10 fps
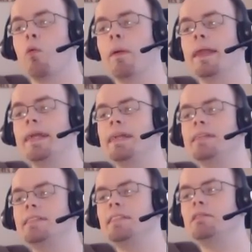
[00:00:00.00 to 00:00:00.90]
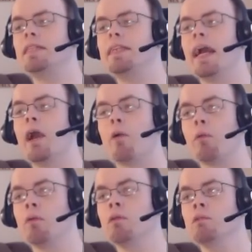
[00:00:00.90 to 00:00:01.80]
when he shoots it
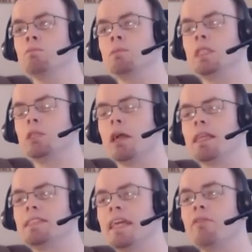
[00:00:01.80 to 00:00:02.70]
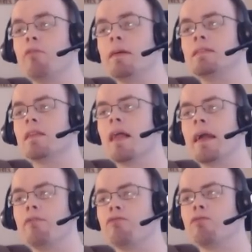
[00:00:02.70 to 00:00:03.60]
down to try to save Gwen's
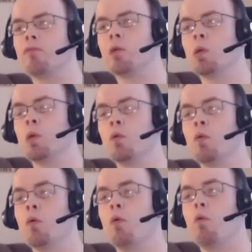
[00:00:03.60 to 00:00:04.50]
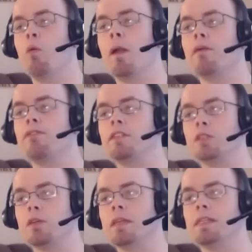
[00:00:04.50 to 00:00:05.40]
life, what if it
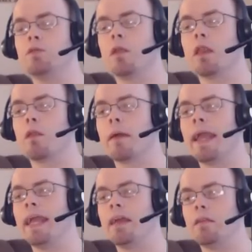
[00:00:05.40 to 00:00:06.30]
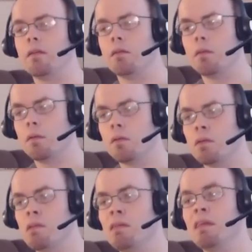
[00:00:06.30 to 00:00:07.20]
turned into a little hand?
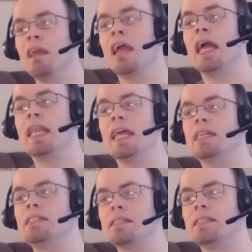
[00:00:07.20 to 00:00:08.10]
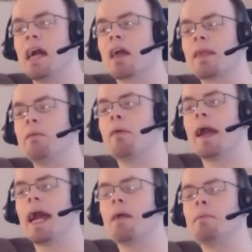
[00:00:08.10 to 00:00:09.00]
And that's exactly what
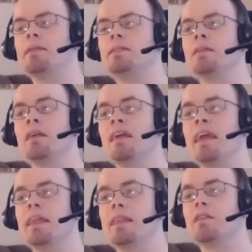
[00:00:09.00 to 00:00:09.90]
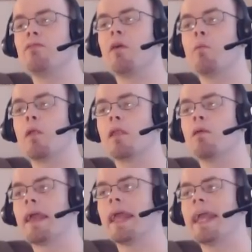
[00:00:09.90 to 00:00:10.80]
happens in this film. A
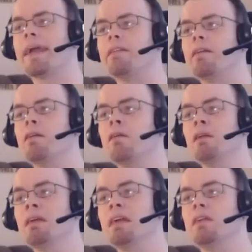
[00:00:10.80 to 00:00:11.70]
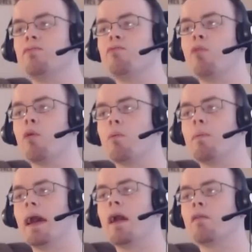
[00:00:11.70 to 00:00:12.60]
little hand is
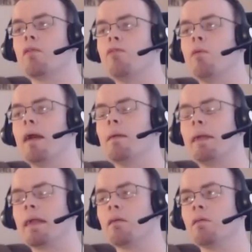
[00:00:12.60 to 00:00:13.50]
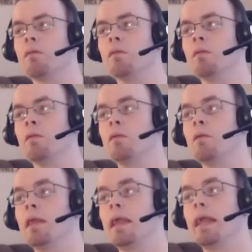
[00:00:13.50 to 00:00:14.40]
formed out of the webbing
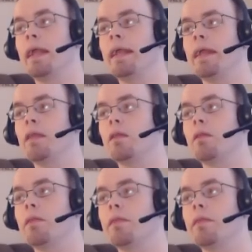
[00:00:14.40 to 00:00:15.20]
in